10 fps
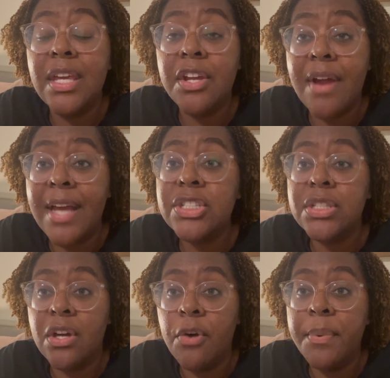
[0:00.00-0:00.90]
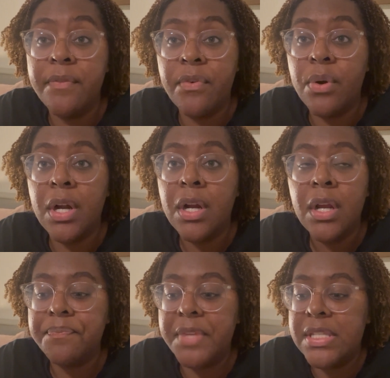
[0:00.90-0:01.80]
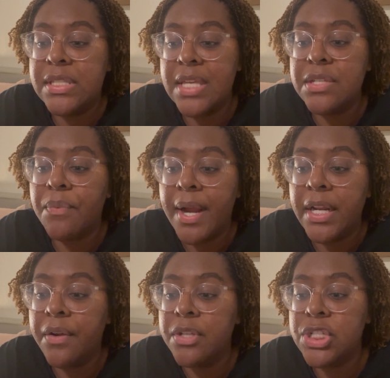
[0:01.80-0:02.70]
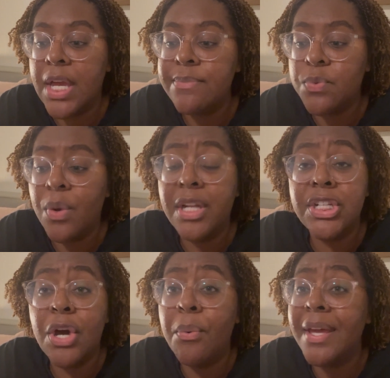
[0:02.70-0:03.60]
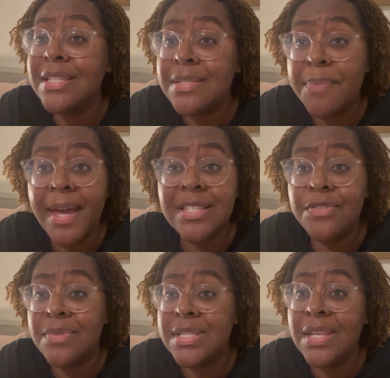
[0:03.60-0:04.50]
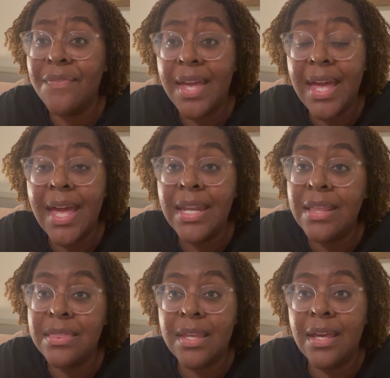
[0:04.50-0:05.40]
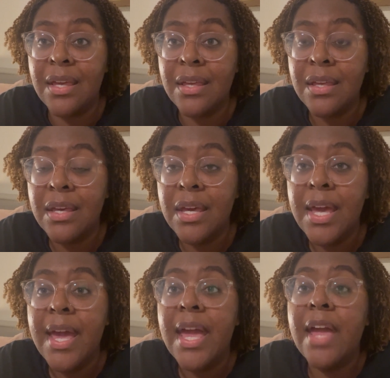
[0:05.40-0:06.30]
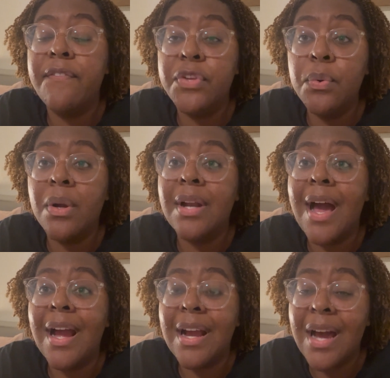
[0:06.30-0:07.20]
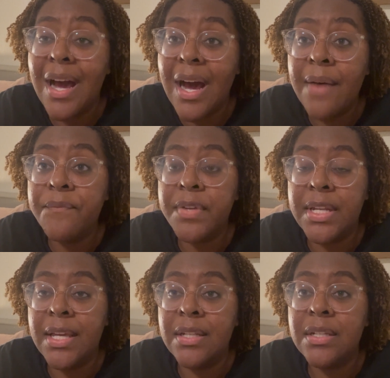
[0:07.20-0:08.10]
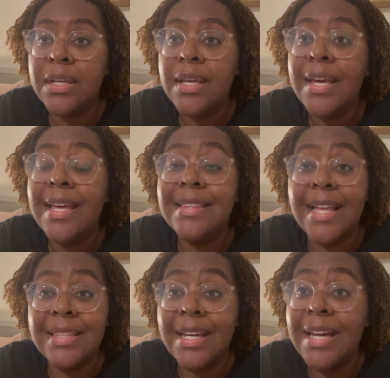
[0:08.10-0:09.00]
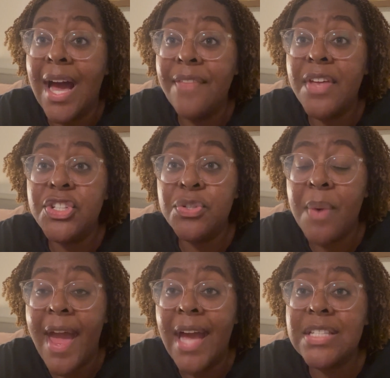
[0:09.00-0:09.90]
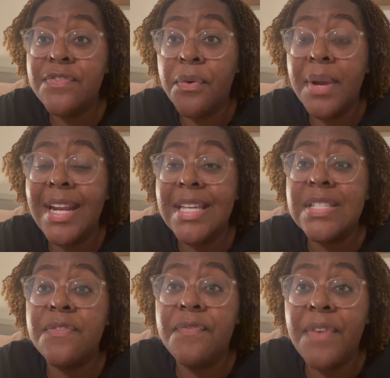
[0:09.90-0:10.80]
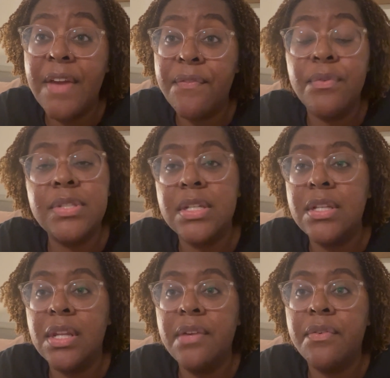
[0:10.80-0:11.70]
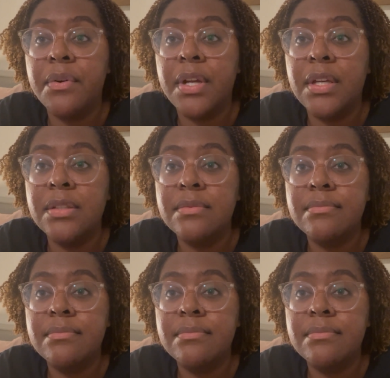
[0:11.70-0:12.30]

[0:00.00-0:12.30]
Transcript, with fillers: thing you're actually hoping for, it says it right here in James 1 don't expect to receive anything if you are not confident that the God that you ask for it is faithful to deliver it.